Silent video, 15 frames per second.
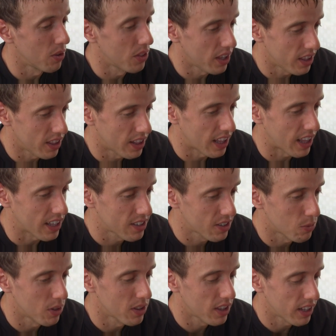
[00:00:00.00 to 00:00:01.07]
Well, that's
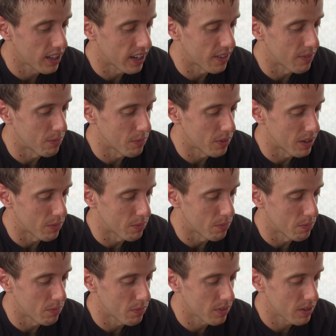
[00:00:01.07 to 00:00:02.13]
the one thing that
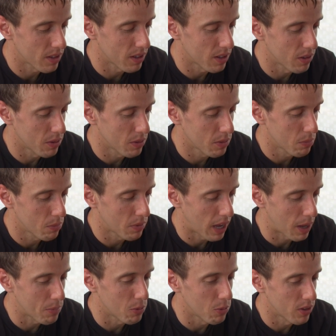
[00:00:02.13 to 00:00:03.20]
I'm
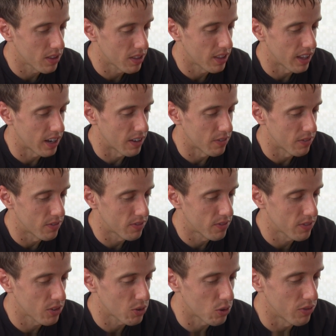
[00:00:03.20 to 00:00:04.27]
happy with, that
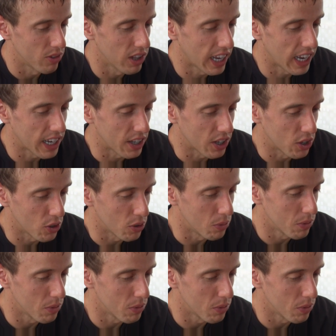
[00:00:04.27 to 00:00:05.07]
I've sort of laid